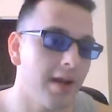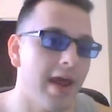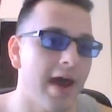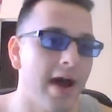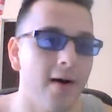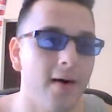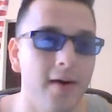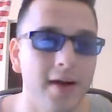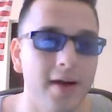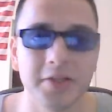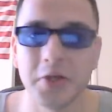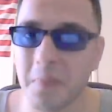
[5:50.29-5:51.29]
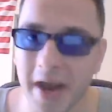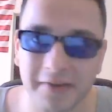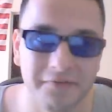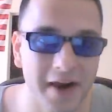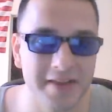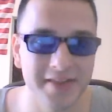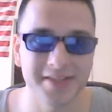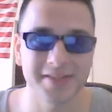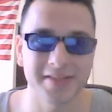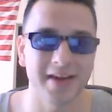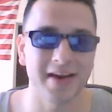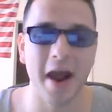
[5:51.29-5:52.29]
Now, you might find
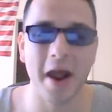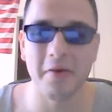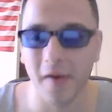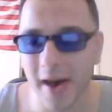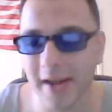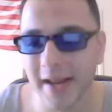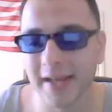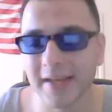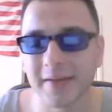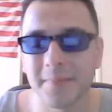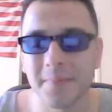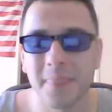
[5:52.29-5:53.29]
this ironic,